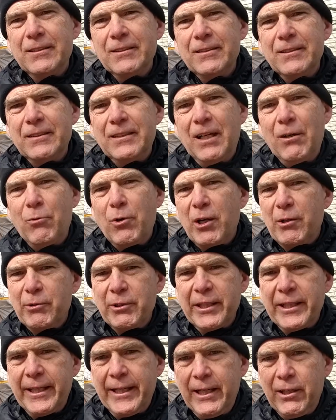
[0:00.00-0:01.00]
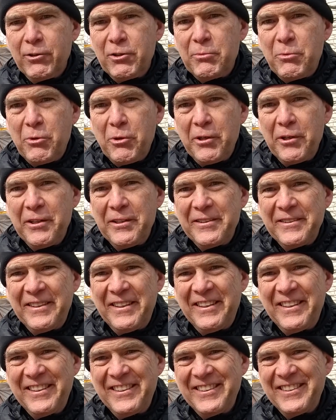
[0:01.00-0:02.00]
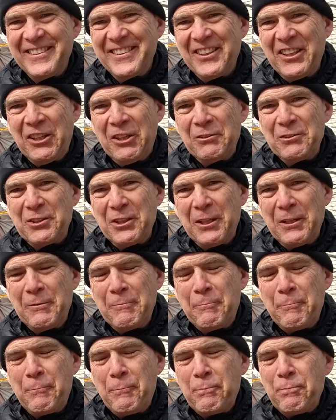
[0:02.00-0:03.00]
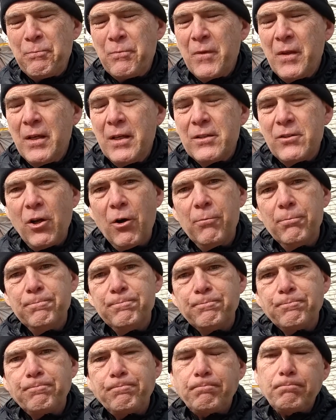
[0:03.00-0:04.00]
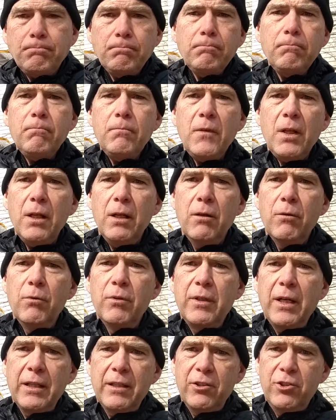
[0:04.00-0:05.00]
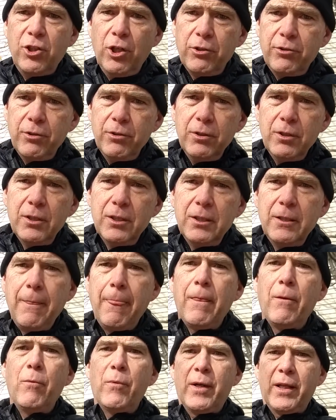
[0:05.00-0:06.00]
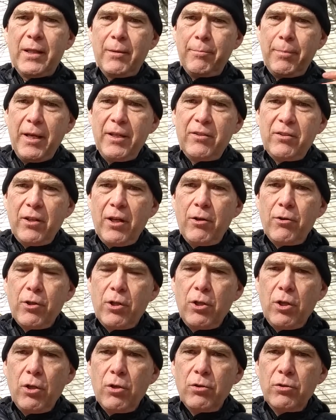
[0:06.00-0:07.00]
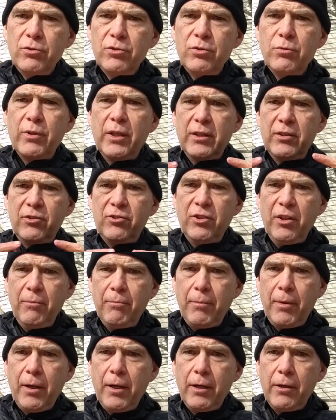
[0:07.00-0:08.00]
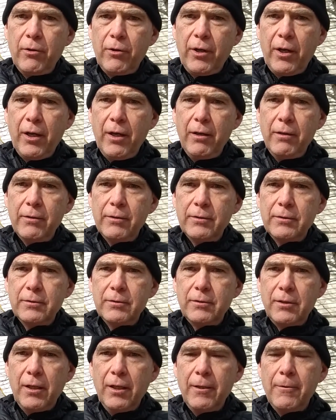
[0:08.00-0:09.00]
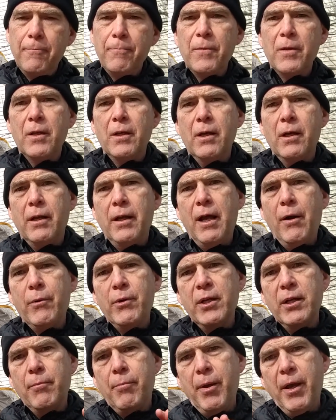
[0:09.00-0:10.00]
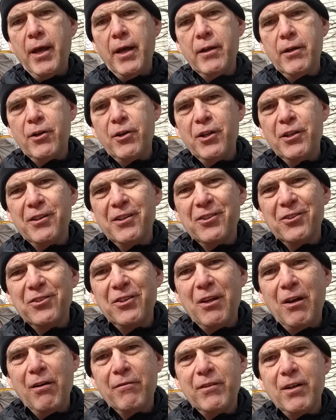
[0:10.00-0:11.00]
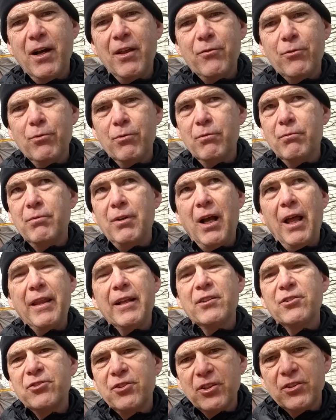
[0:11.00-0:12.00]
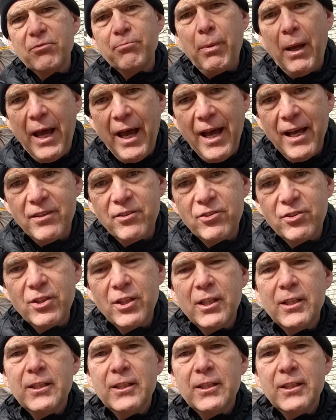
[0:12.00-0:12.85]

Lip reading: not want to really get out in the morning. You know what I'm saying? So we've got the shelter, we've got the base layer of the clothes, we've got the sleeping bag, okay, all right, Now we need a pad underneath us. Now I've gone through, I think, 6 pads.